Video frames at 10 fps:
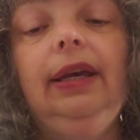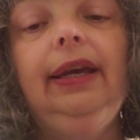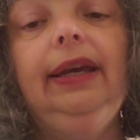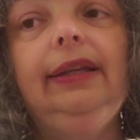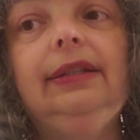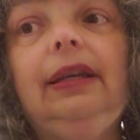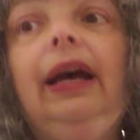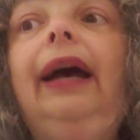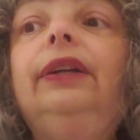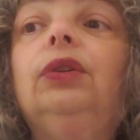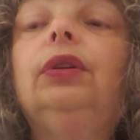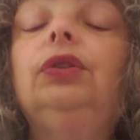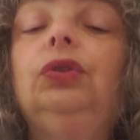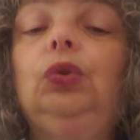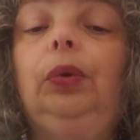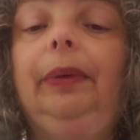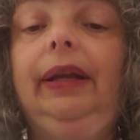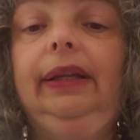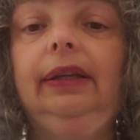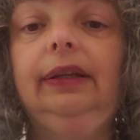and I usually just store
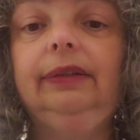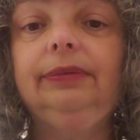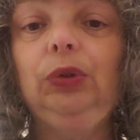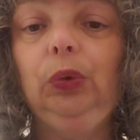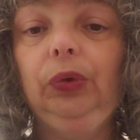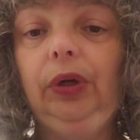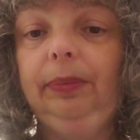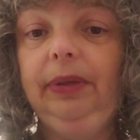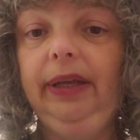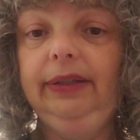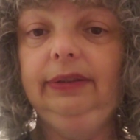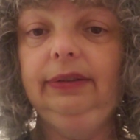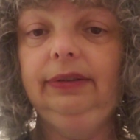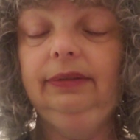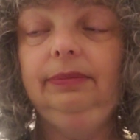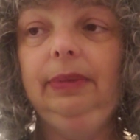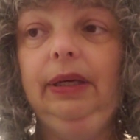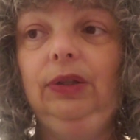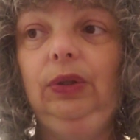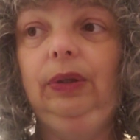mine in a cool, dark place,
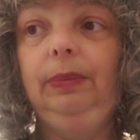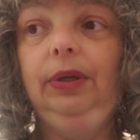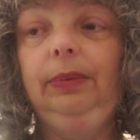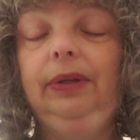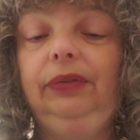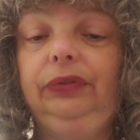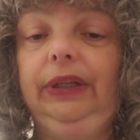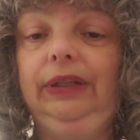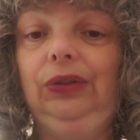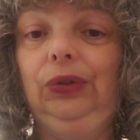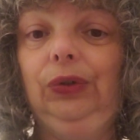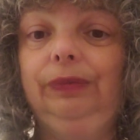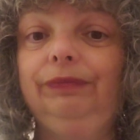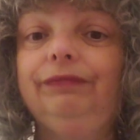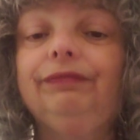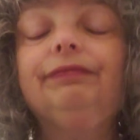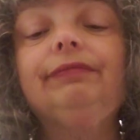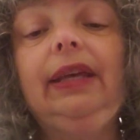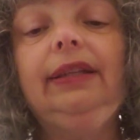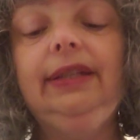but you can put them in a freezer
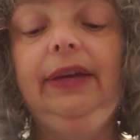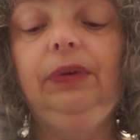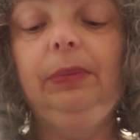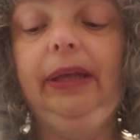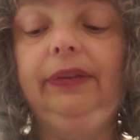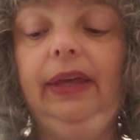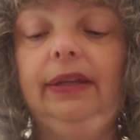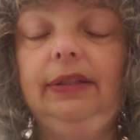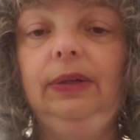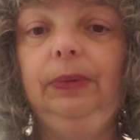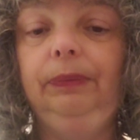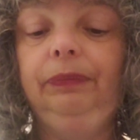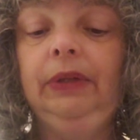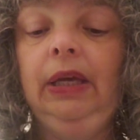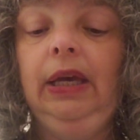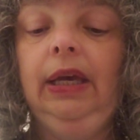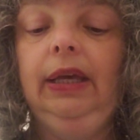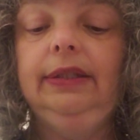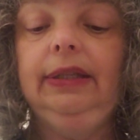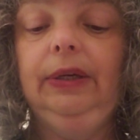and save them like that too.
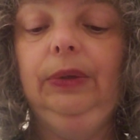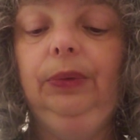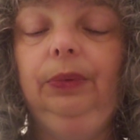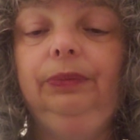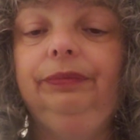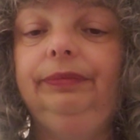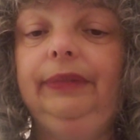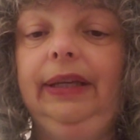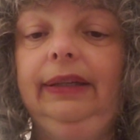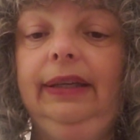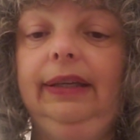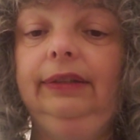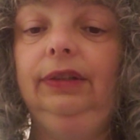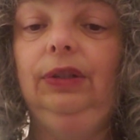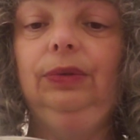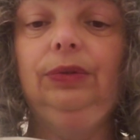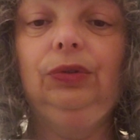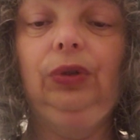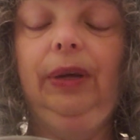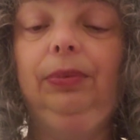So again, you
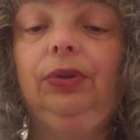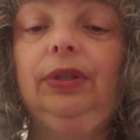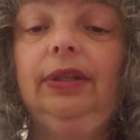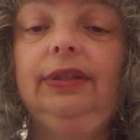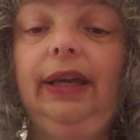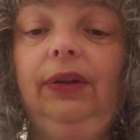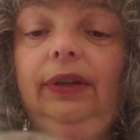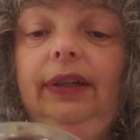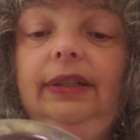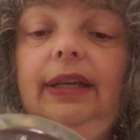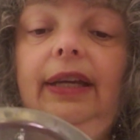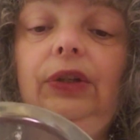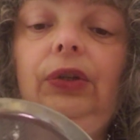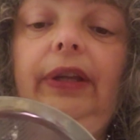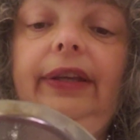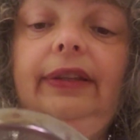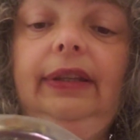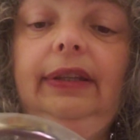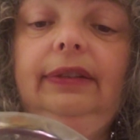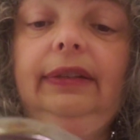scrape your seeds out in a container like
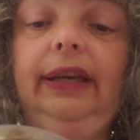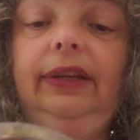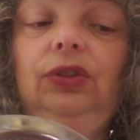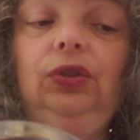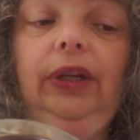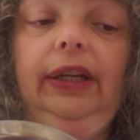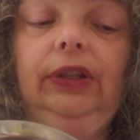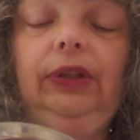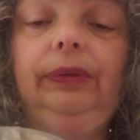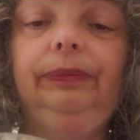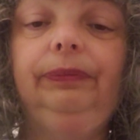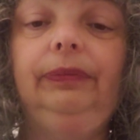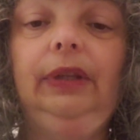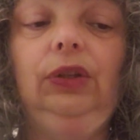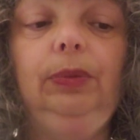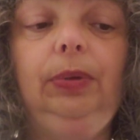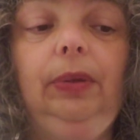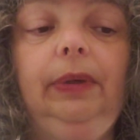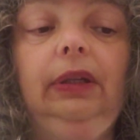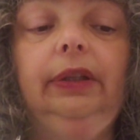this, like a strainer. Then you put
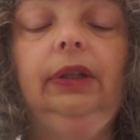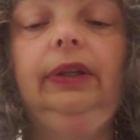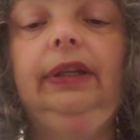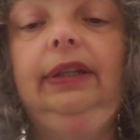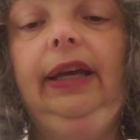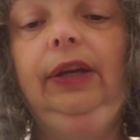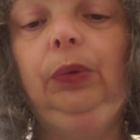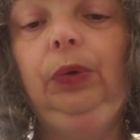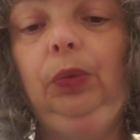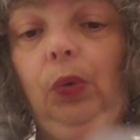them in a little container with